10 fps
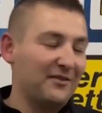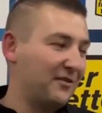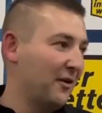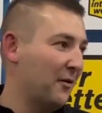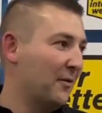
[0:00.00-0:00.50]

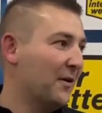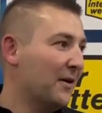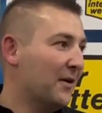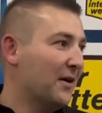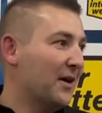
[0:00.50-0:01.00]
So,
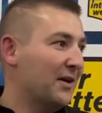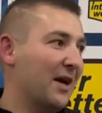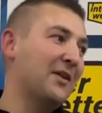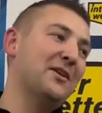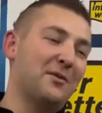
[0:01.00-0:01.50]

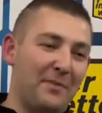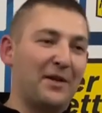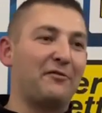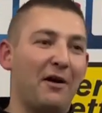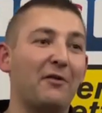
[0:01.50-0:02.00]
yeah, it's a
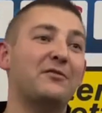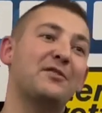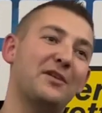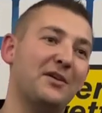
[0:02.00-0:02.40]
big crowd,